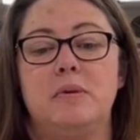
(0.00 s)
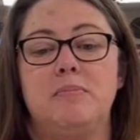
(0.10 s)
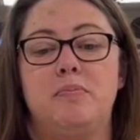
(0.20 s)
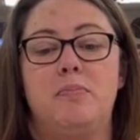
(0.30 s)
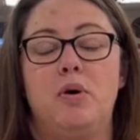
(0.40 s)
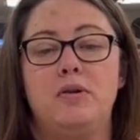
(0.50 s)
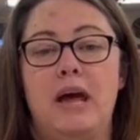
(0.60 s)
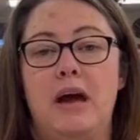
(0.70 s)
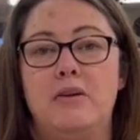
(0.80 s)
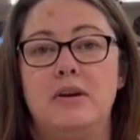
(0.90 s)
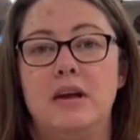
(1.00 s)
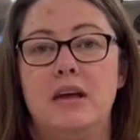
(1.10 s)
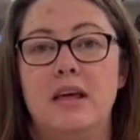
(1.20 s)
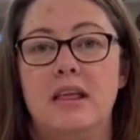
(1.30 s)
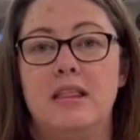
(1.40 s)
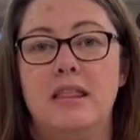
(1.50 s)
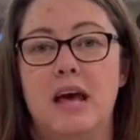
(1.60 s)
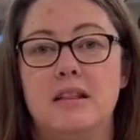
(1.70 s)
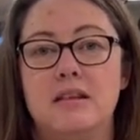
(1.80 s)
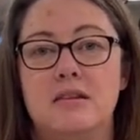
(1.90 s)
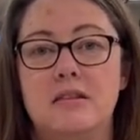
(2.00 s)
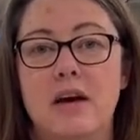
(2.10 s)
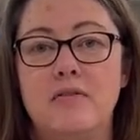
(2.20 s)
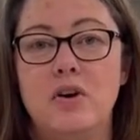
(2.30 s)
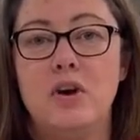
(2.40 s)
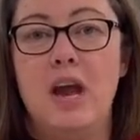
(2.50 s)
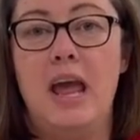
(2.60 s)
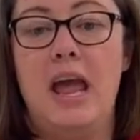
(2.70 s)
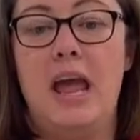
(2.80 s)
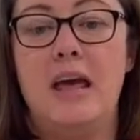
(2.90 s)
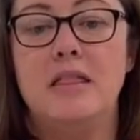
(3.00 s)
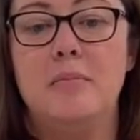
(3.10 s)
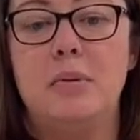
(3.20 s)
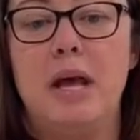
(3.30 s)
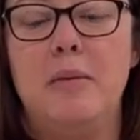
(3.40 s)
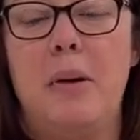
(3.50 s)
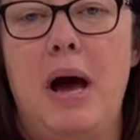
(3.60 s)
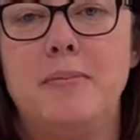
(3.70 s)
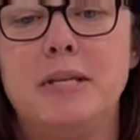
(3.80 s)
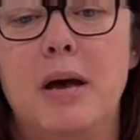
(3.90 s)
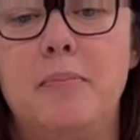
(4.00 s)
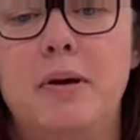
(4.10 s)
pull down that little lever, and the blade pops up.